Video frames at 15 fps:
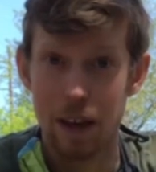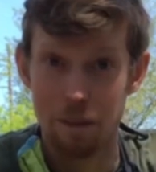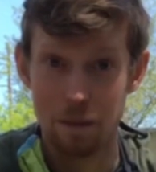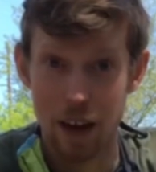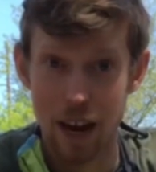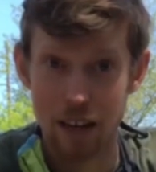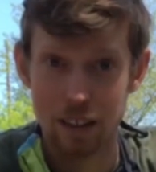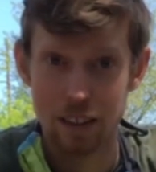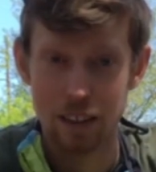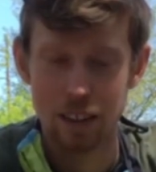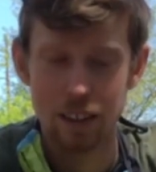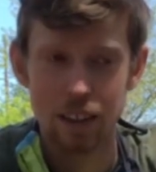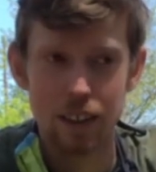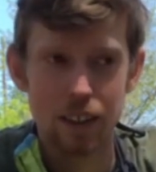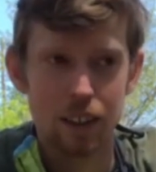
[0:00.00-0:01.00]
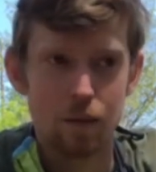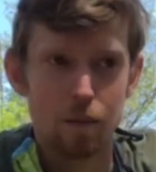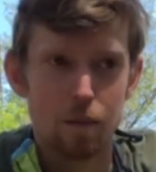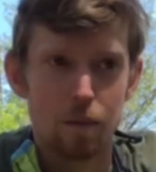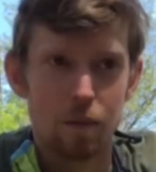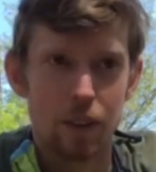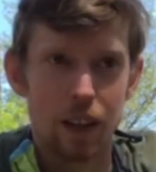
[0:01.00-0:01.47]
fact.
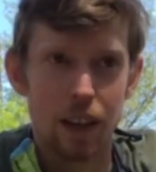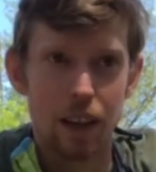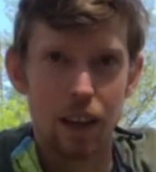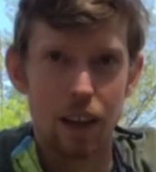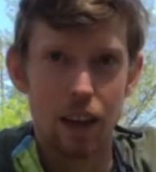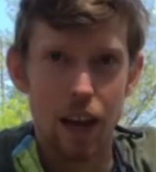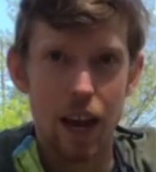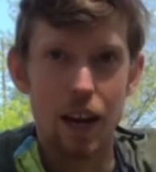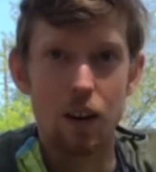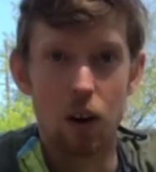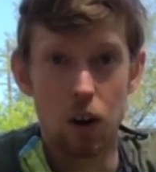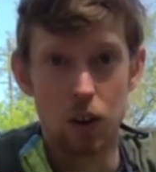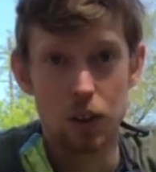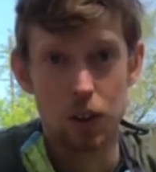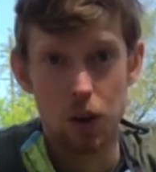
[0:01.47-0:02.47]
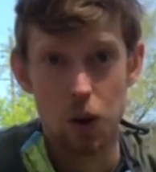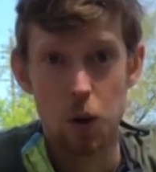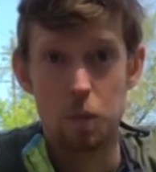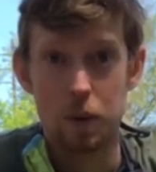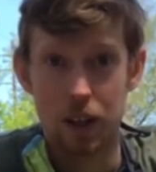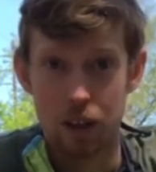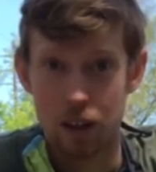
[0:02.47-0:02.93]
And also
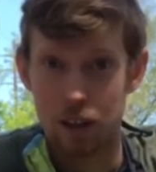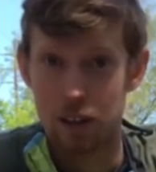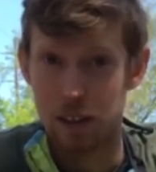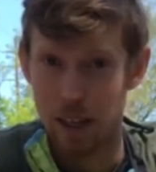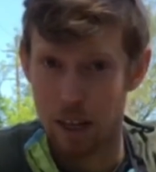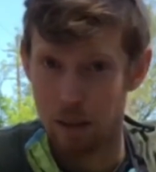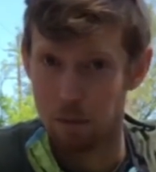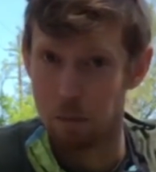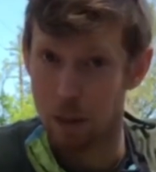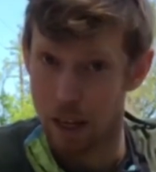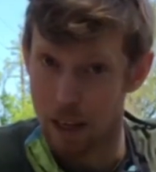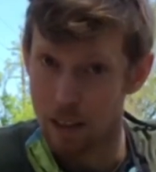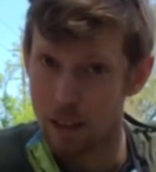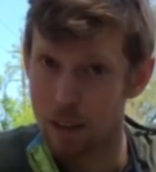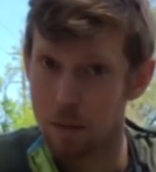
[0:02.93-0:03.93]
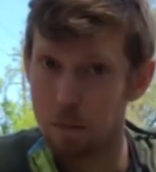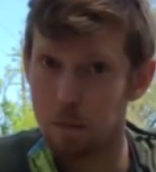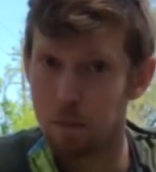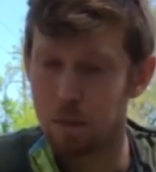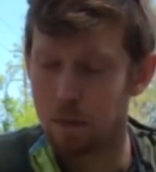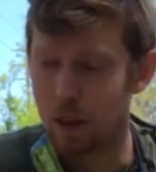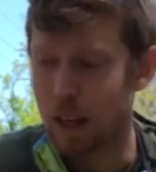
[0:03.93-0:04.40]
because native
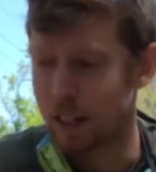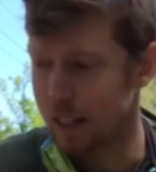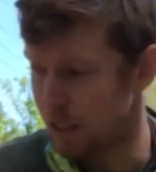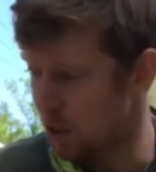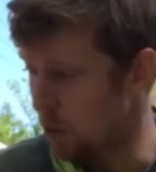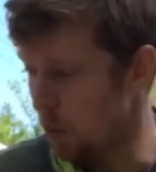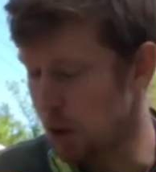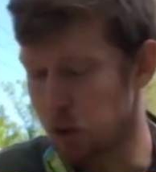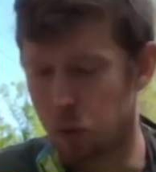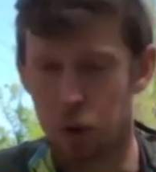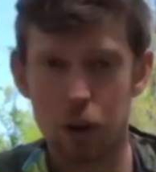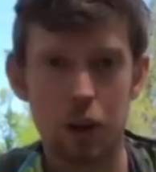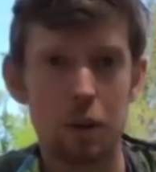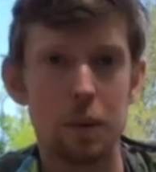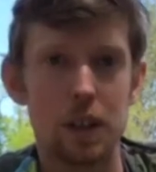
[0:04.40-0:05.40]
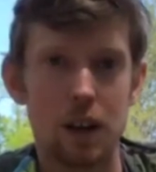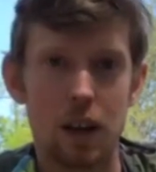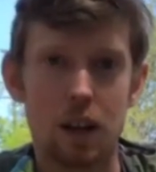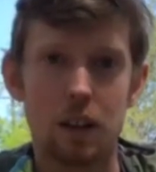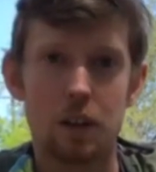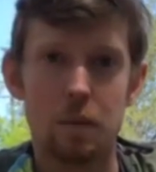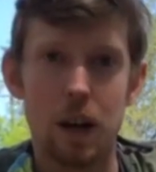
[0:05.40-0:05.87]
plants at least the ones we're going to be
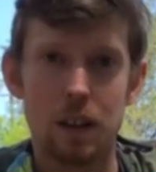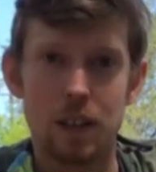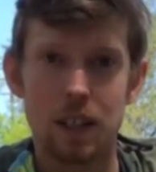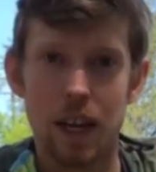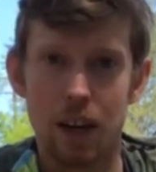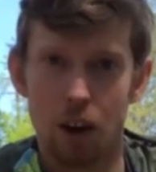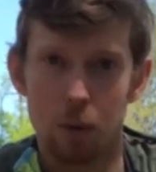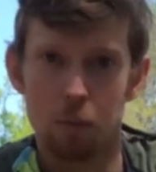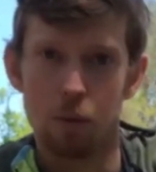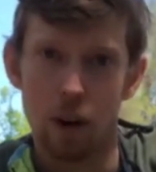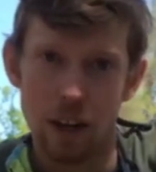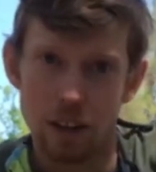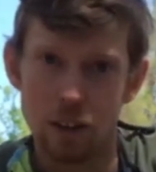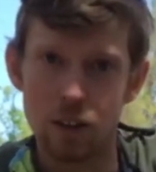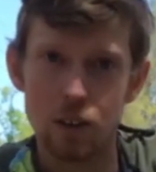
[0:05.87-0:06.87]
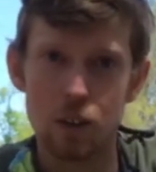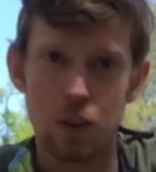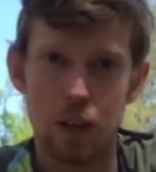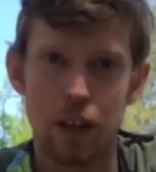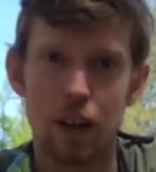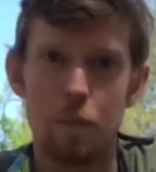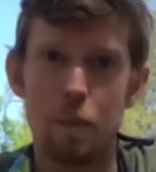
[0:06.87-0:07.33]
talking about today, are perennials, so
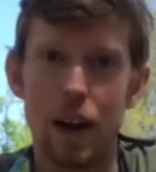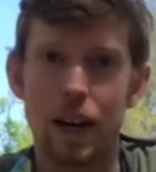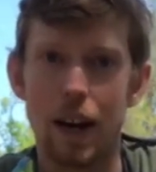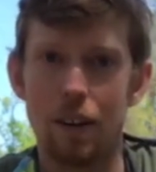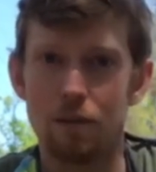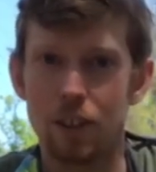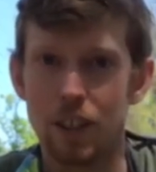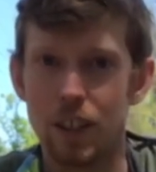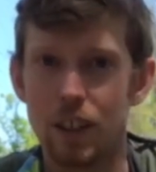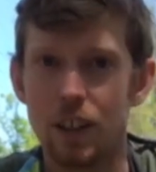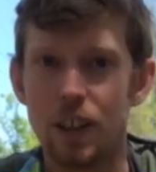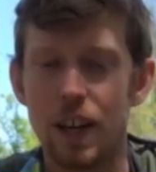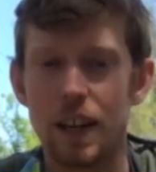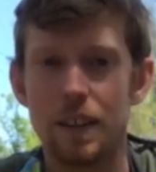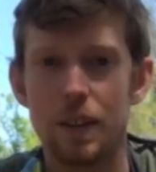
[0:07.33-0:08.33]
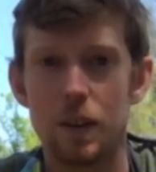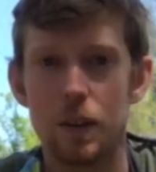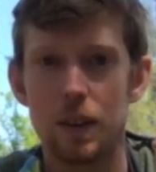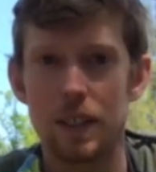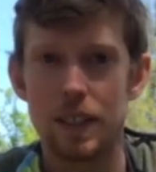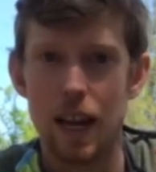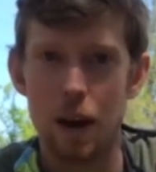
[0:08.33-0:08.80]
they come back every year and they'll
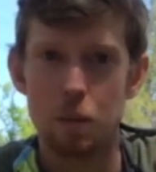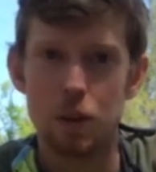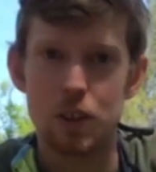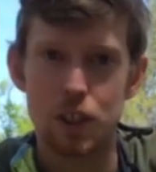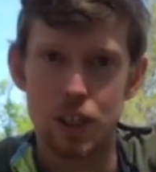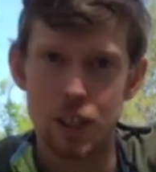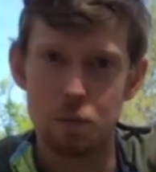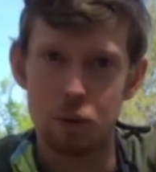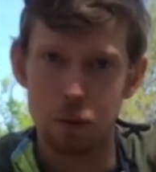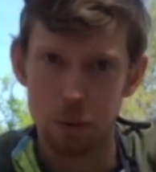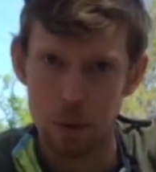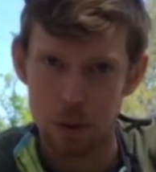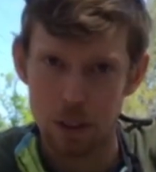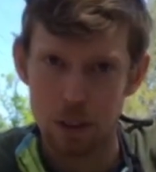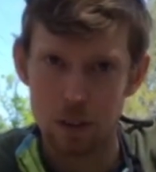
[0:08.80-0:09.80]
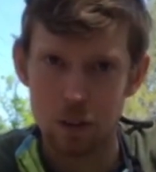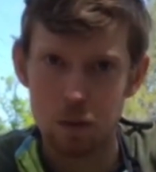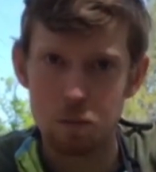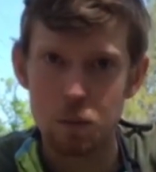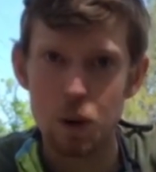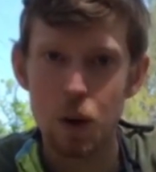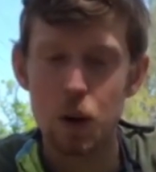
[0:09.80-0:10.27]
establish a deeper root system.
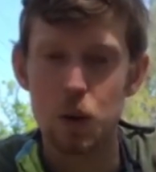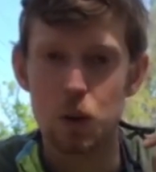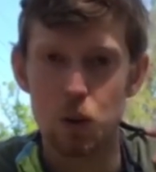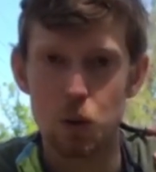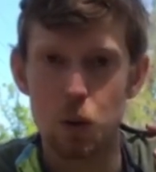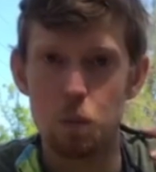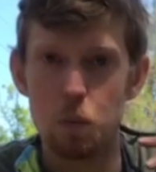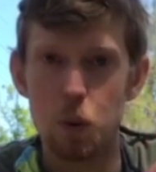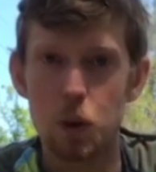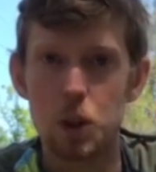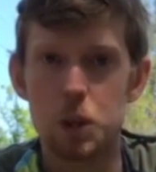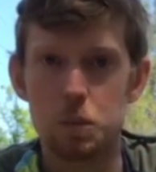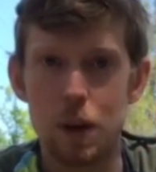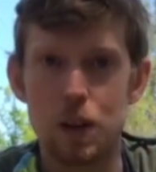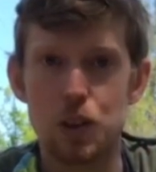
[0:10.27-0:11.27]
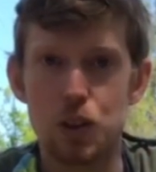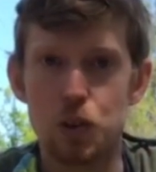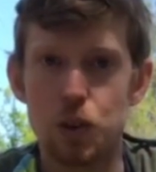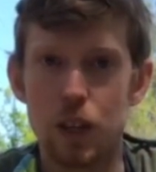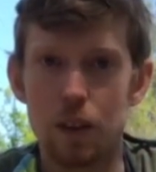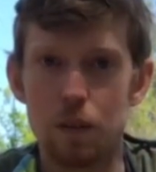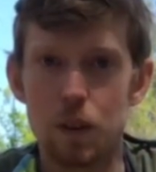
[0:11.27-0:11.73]
So the more space you
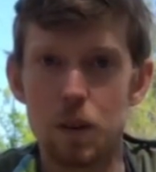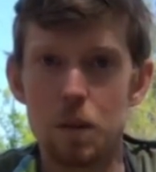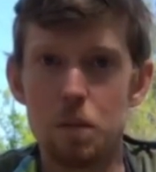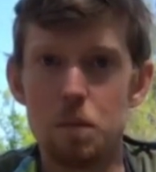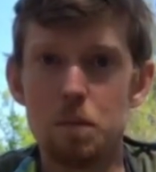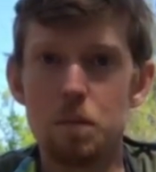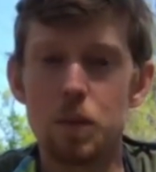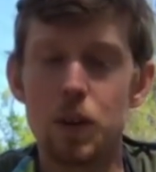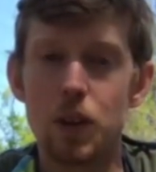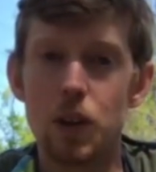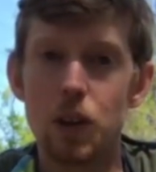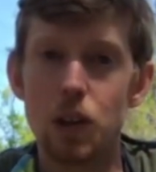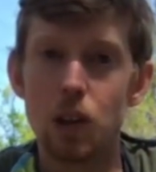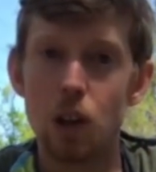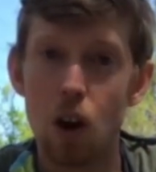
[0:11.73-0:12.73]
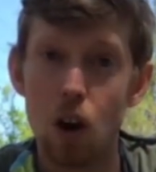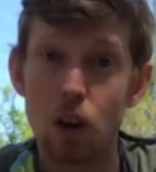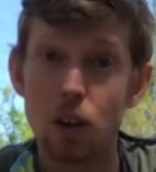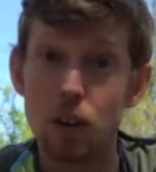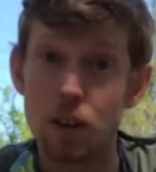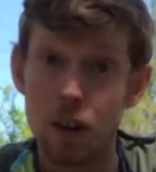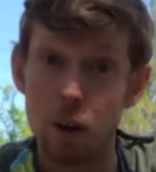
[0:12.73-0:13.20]
give them, the
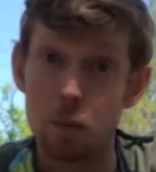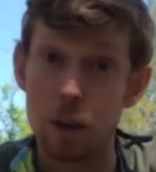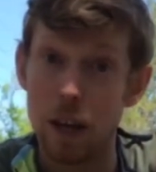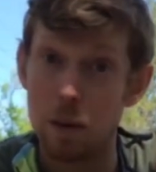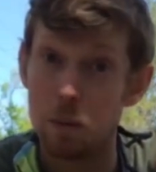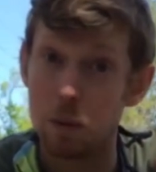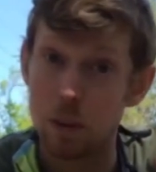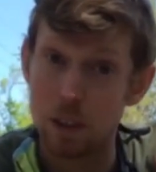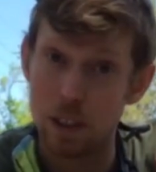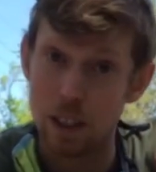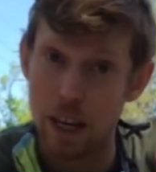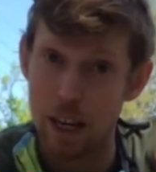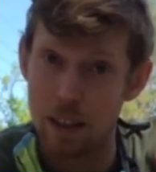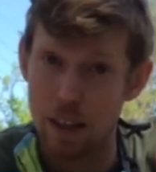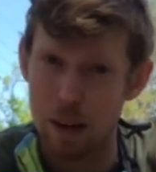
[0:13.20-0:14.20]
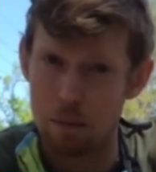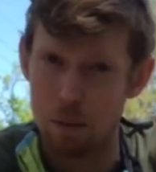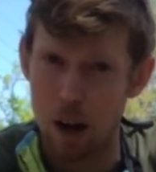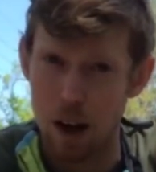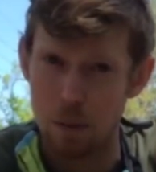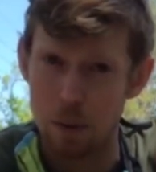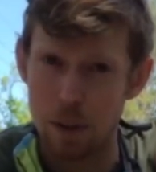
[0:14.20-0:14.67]
longer they'll be able to stay in that
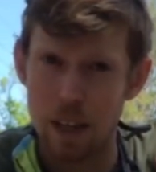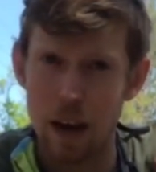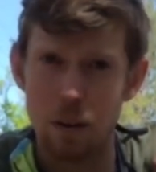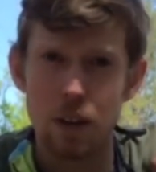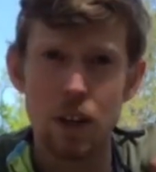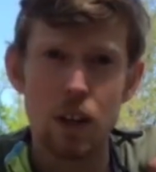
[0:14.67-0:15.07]
pot without